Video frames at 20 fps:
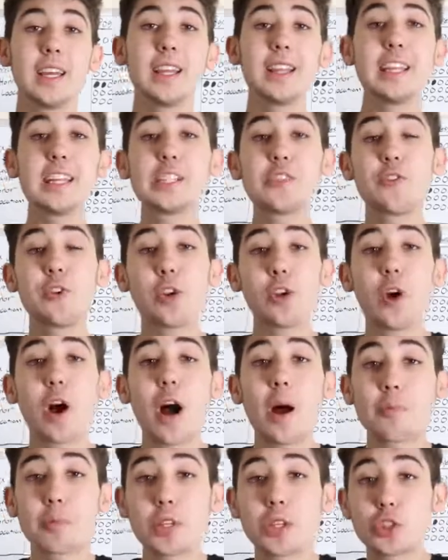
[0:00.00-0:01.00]
In this video,
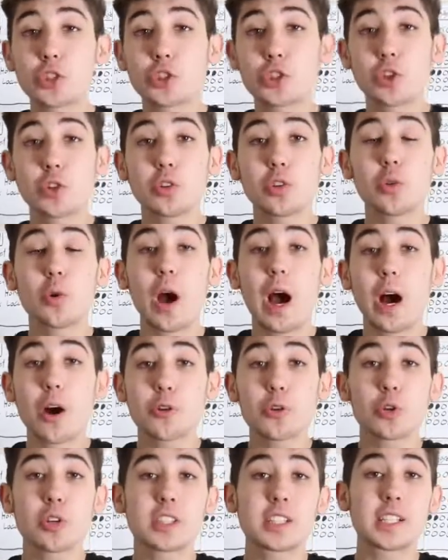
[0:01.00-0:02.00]
I'm going to show you how
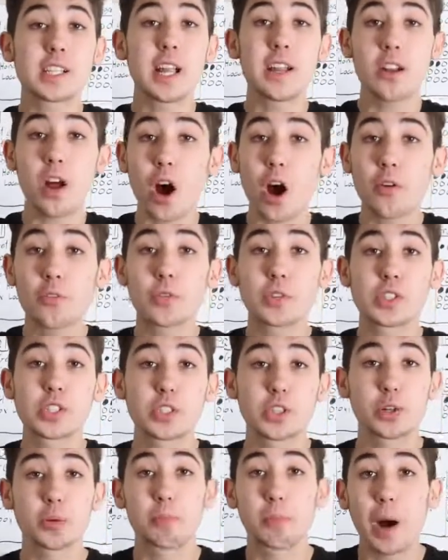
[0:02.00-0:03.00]
you could send offers
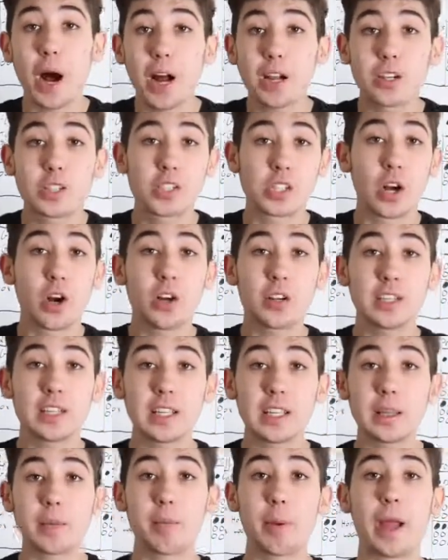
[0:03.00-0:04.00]
to your buyers on
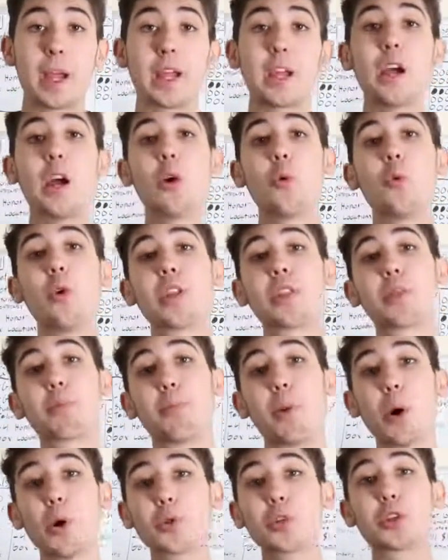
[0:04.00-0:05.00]
eBay with
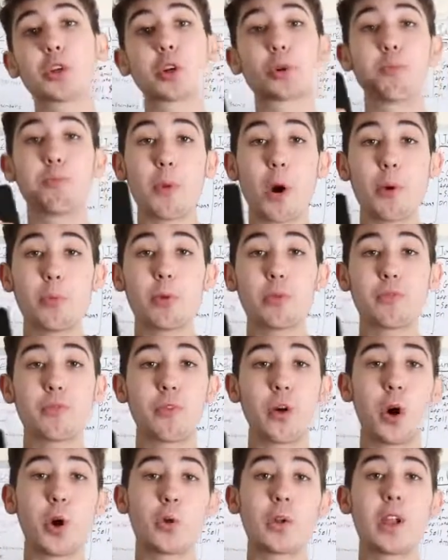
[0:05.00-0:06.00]
both your mobile
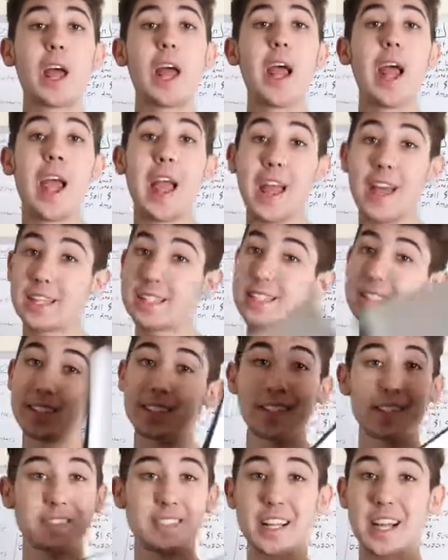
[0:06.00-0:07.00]
phone and
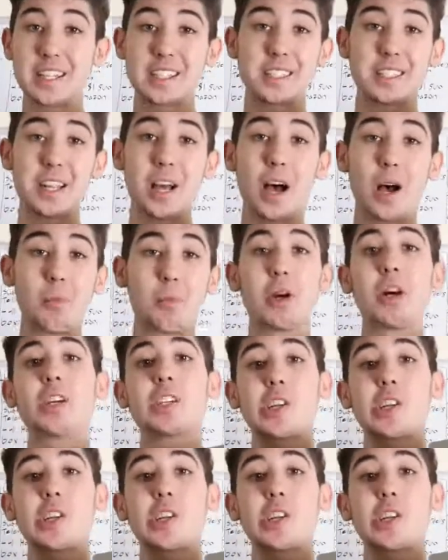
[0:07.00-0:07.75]
desktop.